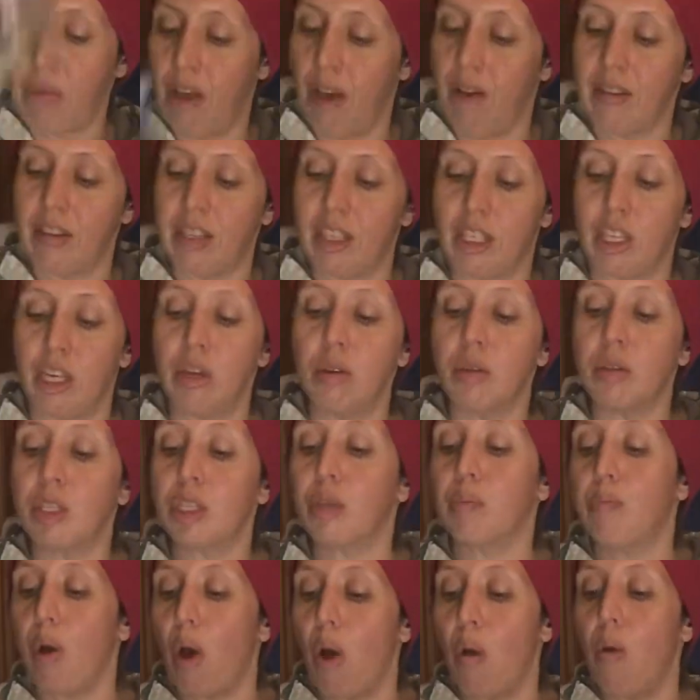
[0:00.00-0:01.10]
clothings. You
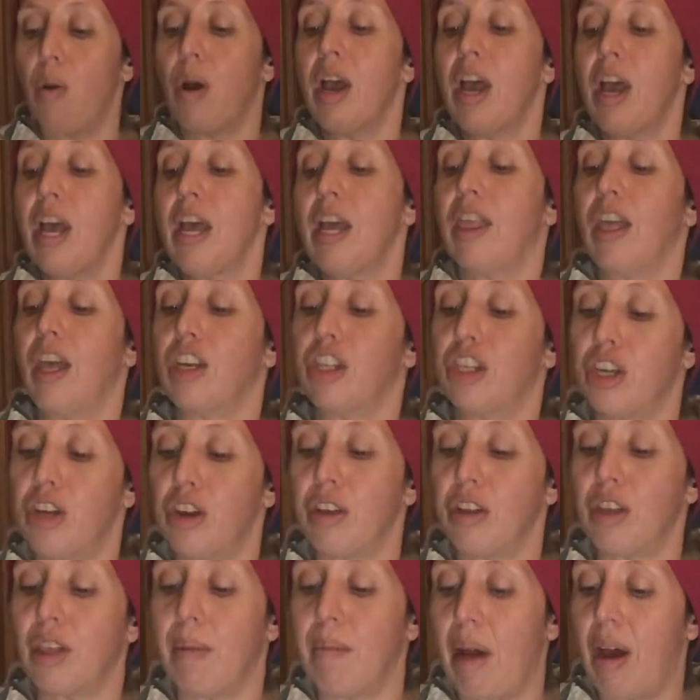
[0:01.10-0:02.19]
spoke the
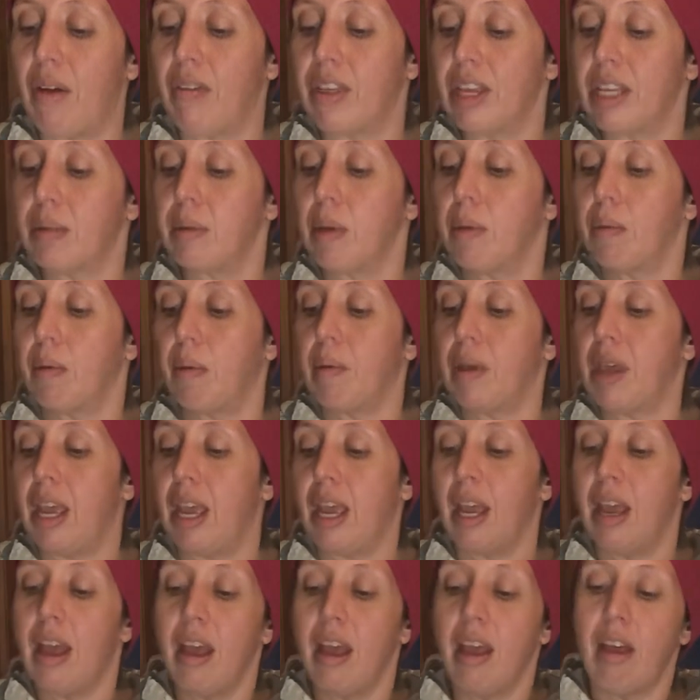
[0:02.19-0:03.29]
truth about these people
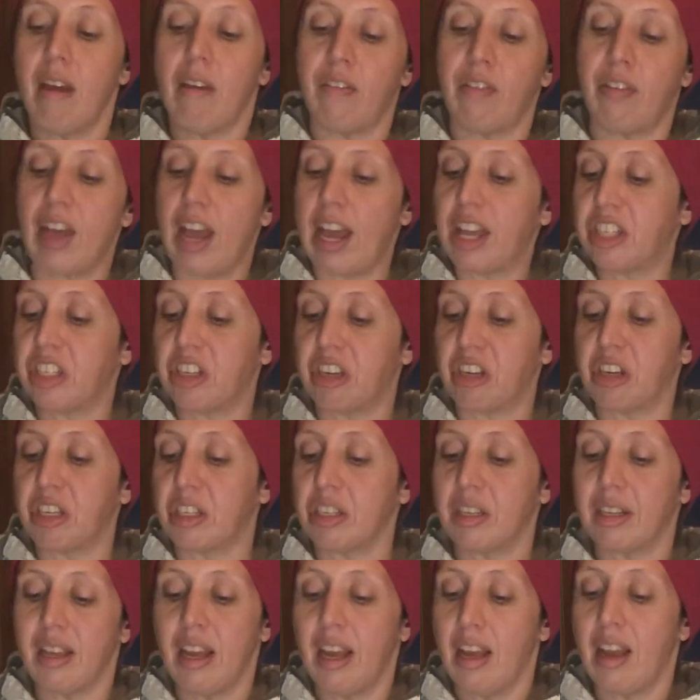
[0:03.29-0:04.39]
being
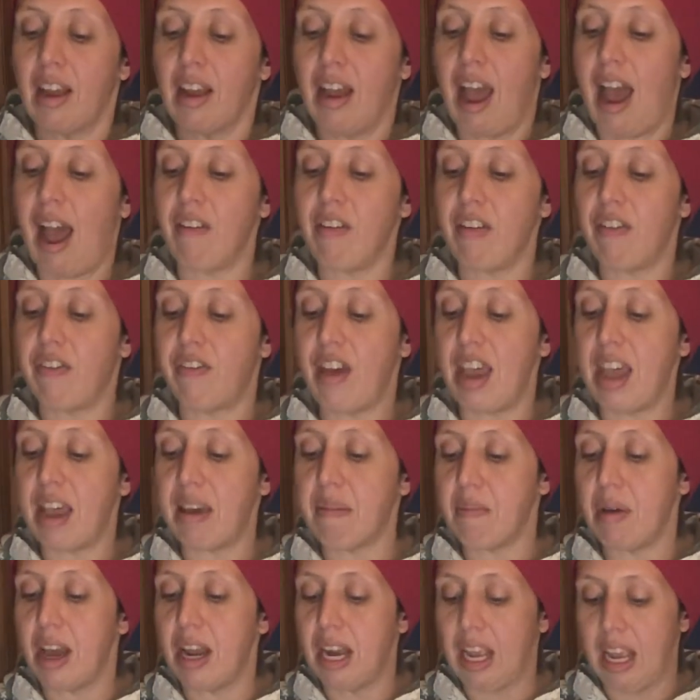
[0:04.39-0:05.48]
flexers, having fake
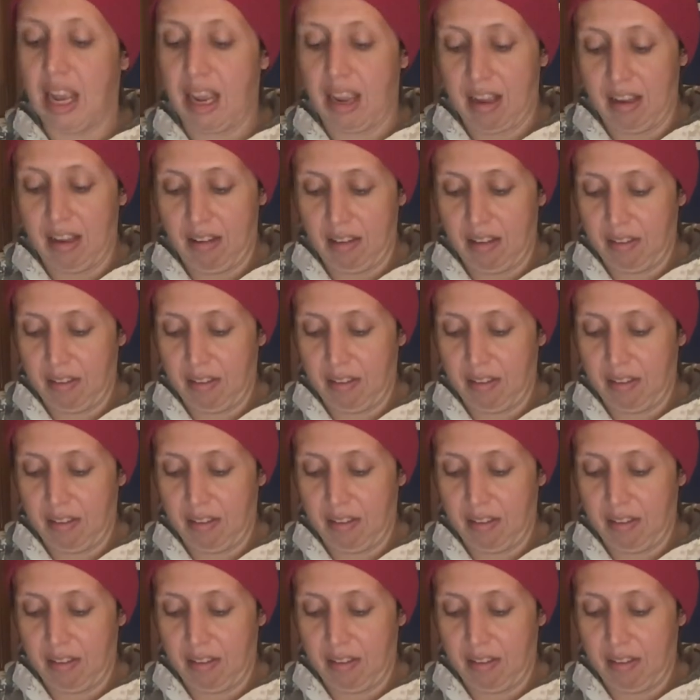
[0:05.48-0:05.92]
money,